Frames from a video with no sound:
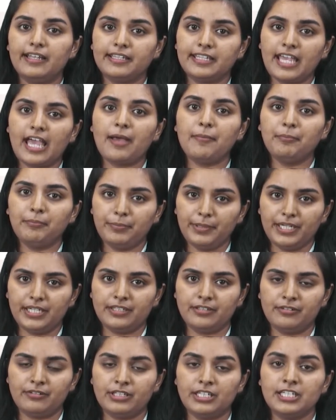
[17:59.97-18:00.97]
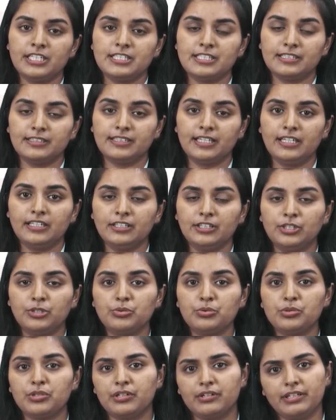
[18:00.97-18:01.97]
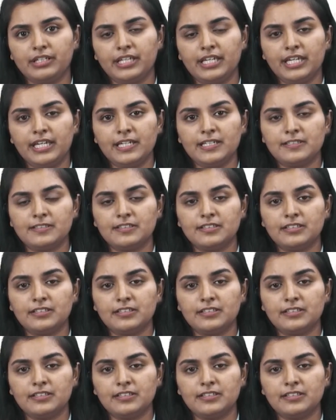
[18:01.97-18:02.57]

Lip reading: campaign, right, then you create